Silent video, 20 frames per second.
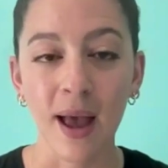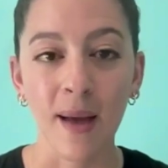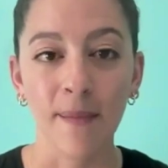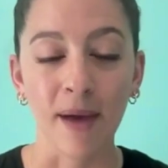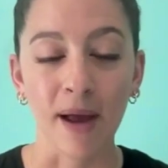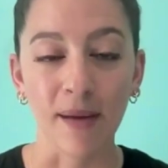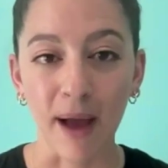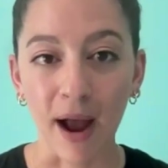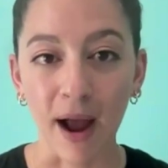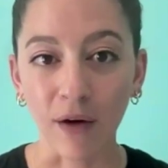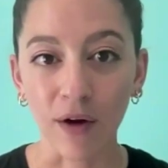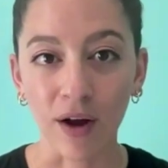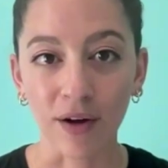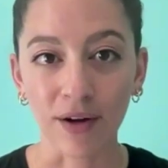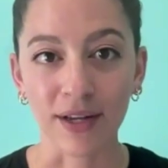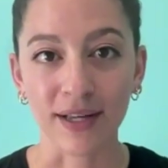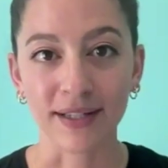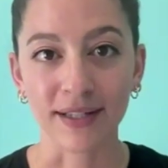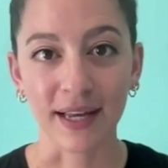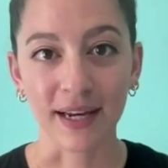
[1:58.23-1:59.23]
My background
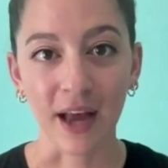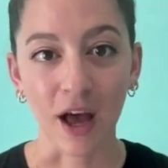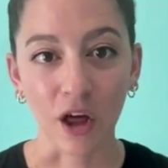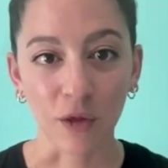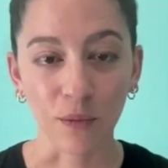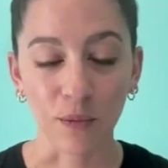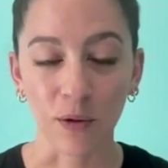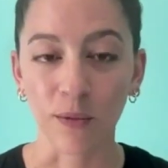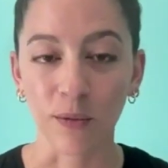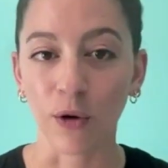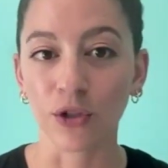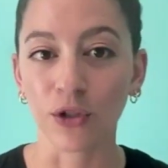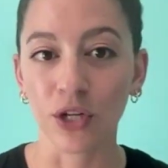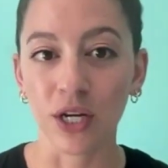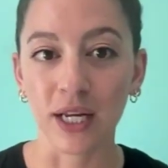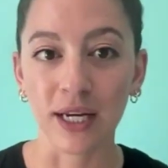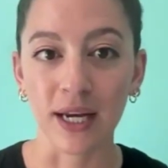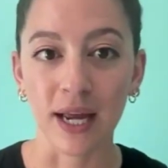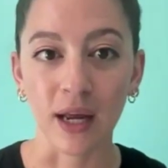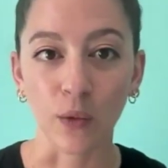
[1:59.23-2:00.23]
is in health
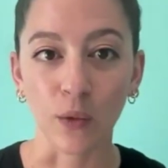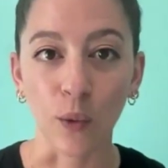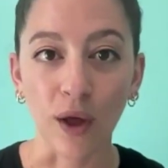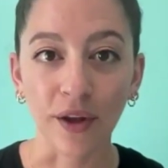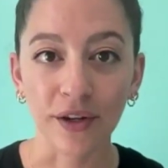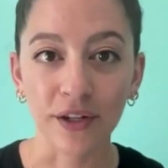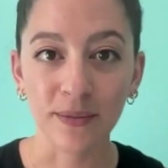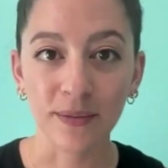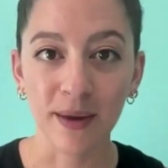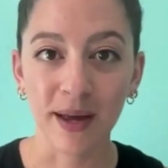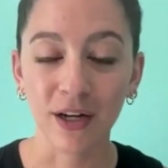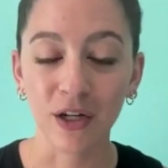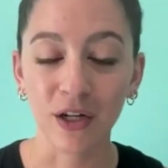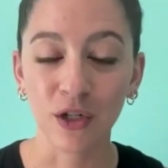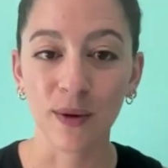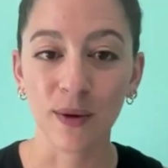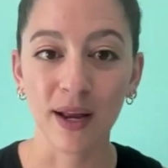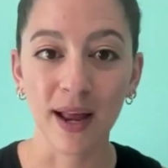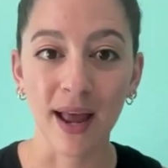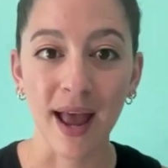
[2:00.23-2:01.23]
promotion and wellness
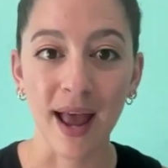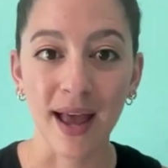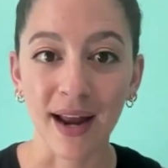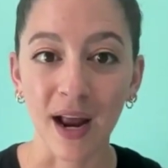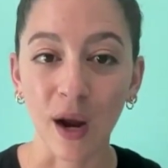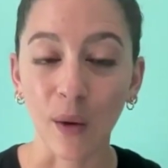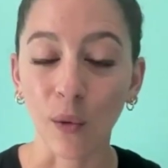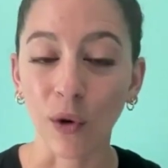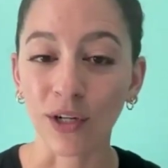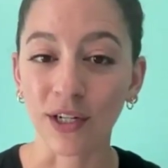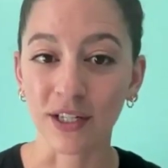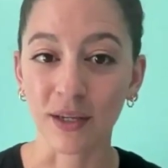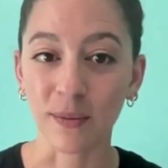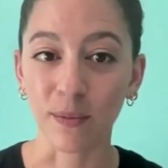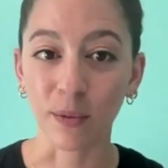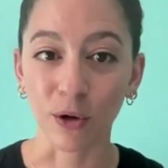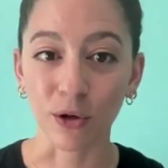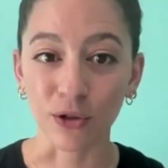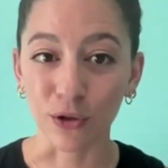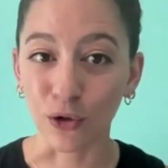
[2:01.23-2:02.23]
management, and I worked as a
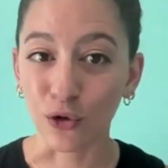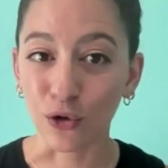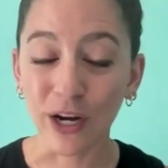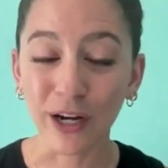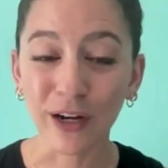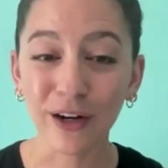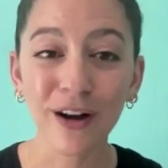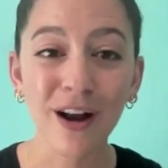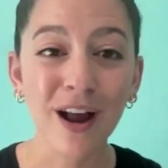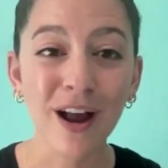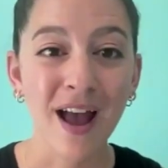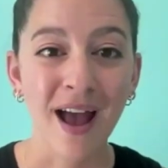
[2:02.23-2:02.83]
personal trainer